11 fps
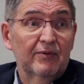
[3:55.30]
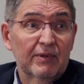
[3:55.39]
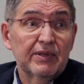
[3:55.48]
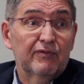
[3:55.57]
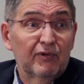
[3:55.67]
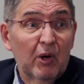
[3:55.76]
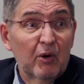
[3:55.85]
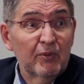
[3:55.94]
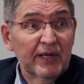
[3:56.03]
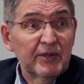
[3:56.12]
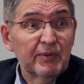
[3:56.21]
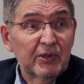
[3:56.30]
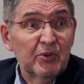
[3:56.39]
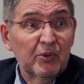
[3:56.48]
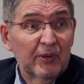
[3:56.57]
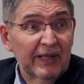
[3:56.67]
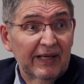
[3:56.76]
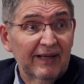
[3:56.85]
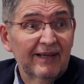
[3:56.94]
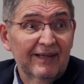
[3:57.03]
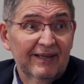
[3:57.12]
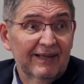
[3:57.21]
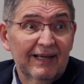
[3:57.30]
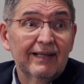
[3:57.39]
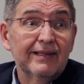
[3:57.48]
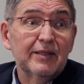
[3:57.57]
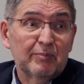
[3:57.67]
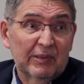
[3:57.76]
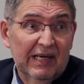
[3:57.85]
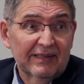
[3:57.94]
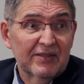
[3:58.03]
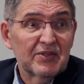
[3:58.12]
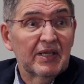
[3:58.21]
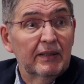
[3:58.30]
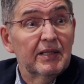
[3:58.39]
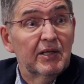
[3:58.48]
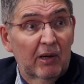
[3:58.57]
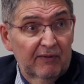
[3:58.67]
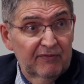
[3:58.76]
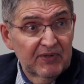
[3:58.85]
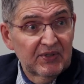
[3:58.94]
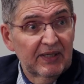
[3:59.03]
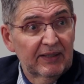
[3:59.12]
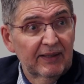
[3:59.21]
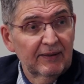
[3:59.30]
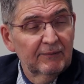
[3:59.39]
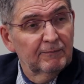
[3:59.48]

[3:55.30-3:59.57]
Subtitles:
with a flow rate recording in the practice, in the office setting?